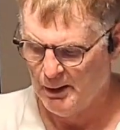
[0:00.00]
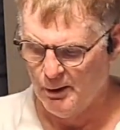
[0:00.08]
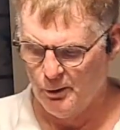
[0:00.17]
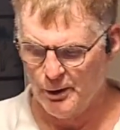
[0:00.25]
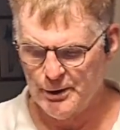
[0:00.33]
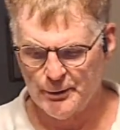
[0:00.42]

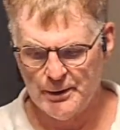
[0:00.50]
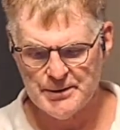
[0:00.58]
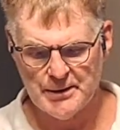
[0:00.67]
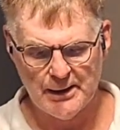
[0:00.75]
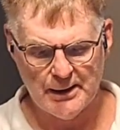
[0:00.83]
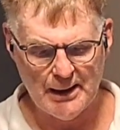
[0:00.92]
One
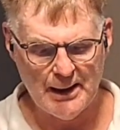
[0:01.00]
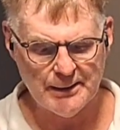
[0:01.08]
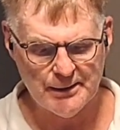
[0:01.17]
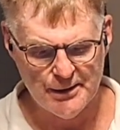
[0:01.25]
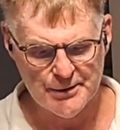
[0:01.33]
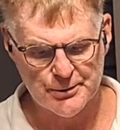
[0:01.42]
reason I got
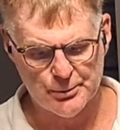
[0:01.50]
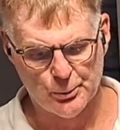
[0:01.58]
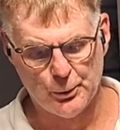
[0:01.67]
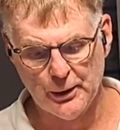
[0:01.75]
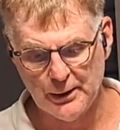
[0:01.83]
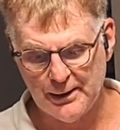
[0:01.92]
this,
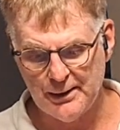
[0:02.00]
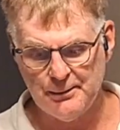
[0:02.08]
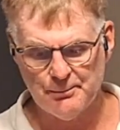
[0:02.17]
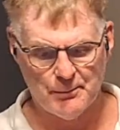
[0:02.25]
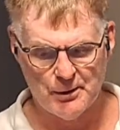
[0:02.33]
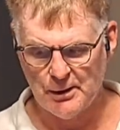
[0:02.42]
really,
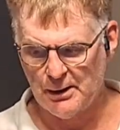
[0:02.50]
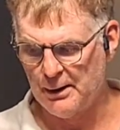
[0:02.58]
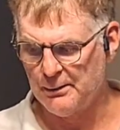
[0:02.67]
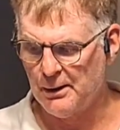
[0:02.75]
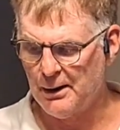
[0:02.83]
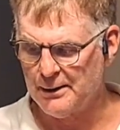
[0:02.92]

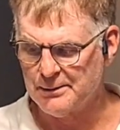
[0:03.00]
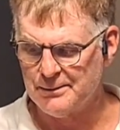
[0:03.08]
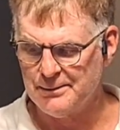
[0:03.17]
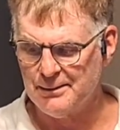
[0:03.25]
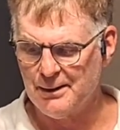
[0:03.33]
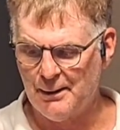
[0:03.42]

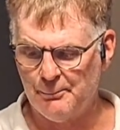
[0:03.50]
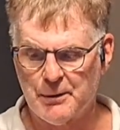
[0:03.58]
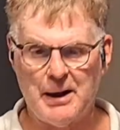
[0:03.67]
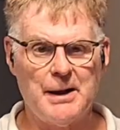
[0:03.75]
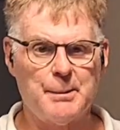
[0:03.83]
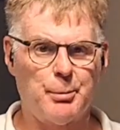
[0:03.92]
I'm
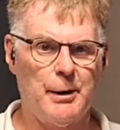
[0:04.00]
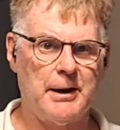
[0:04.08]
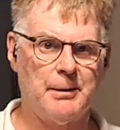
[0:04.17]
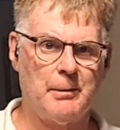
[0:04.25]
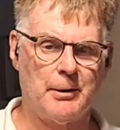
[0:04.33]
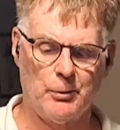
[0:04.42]
kind of
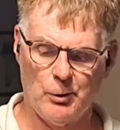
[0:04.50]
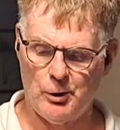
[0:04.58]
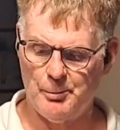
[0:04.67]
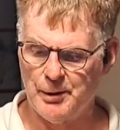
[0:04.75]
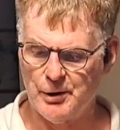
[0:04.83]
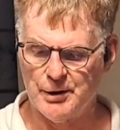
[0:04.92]
breaking my rule
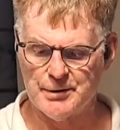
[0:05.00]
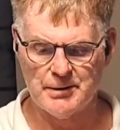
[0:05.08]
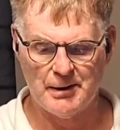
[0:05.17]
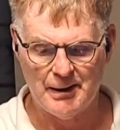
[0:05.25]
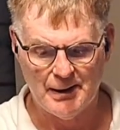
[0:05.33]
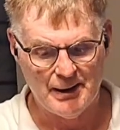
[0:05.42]
because
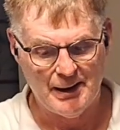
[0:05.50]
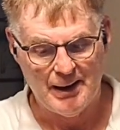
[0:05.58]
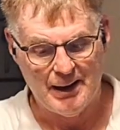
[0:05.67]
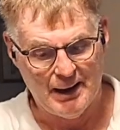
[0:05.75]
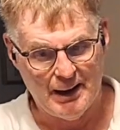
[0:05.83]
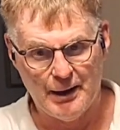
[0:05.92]

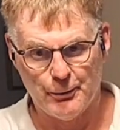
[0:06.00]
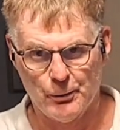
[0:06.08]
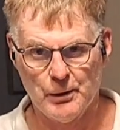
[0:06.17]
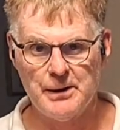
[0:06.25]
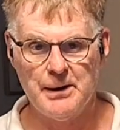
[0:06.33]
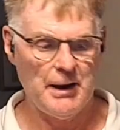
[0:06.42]
I
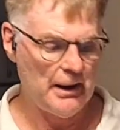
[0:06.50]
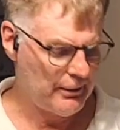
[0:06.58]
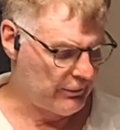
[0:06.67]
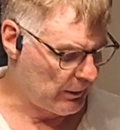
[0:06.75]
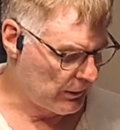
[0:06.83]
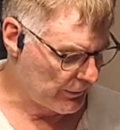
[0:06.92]
really have
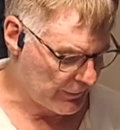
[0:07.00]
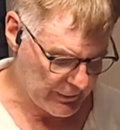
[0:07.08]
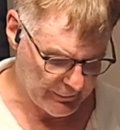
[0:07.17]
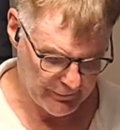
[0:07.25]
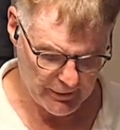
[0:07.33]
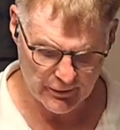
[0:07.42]
all of the
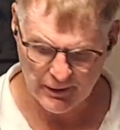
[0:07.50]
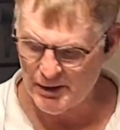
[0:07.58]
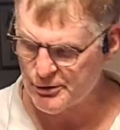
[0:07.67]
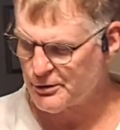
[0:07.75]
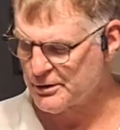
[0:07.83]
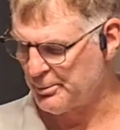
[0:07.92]

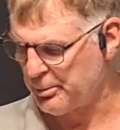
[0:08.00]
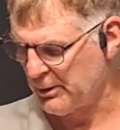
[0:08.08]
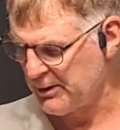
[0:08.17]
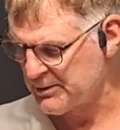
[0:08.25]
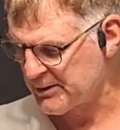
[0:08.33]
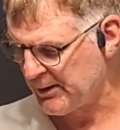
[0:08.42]
variations of
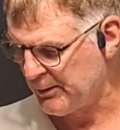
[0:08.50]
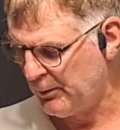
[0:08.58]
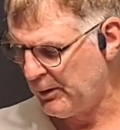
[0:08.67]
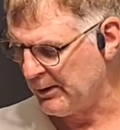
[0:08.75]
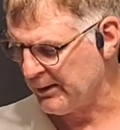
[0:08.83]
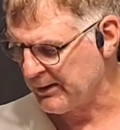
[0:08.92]
planes that I
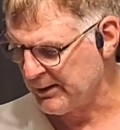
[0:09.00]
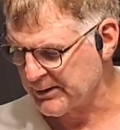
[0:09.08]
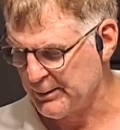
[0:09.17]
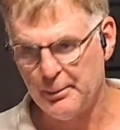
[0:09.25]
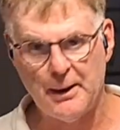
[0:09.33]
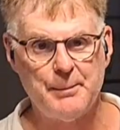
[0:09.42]
want. I got the
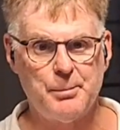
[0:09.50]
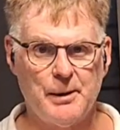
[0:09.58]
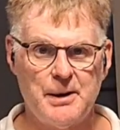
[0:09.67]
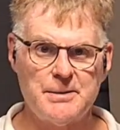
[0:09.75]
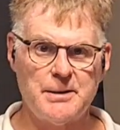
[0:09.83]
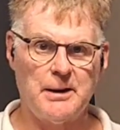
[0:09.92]

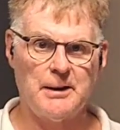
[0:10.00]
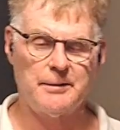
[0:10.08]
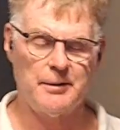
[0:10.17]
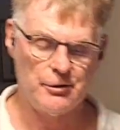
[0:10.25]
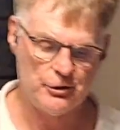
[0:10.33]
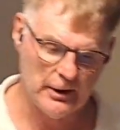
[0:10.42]
biplanes, I got
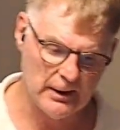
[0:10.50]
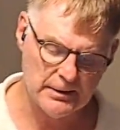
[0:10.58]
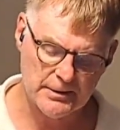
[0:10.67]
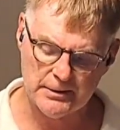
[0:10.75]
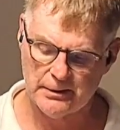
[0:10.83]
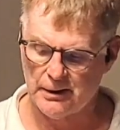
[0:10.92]
the jets,
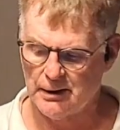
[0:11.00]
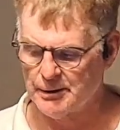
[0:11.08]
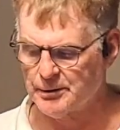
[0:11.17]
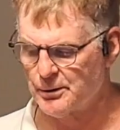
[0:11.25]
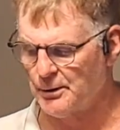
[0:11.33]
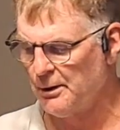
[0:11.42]
I
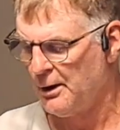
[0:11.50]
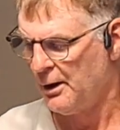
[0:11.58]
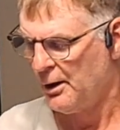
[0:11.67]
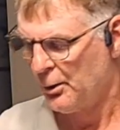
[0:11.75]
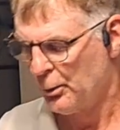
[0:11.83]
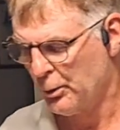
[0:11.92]
got the
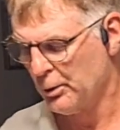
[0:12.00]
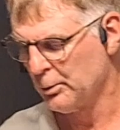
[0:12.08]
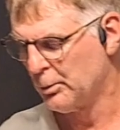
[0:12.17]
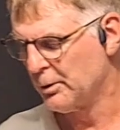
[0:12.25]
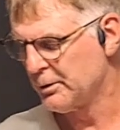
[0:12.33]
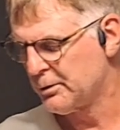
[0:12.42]
World
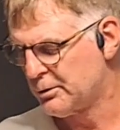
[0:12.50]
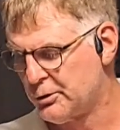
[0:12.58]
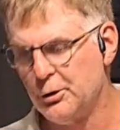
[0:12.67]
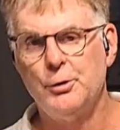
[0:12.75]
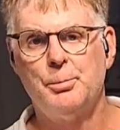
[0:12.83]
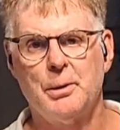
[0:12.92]
War
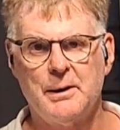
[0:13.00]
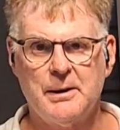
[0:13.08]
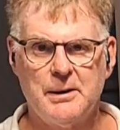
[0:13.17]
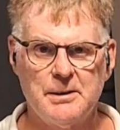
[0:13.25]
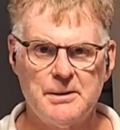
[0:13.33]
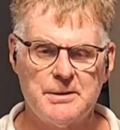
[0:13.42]
II
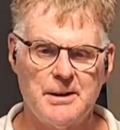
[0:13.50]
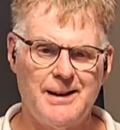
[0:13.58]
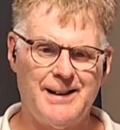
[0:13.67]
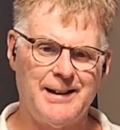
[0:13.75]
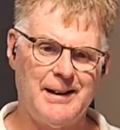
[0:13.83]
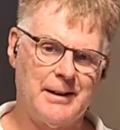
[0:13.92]
planes, and
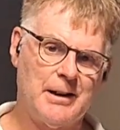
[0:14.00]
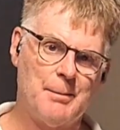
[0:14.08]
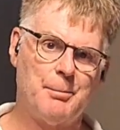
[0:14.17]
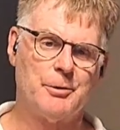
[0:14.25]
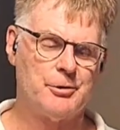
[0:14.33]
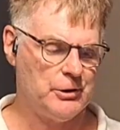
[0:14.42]
I got a
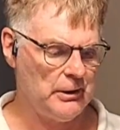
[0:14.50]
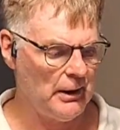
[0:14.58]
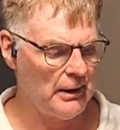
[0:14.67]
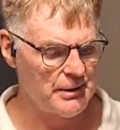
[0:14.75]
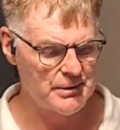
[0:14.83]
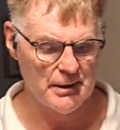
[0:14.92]
couple
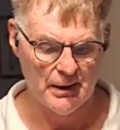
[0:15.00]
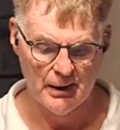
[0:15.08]
GAs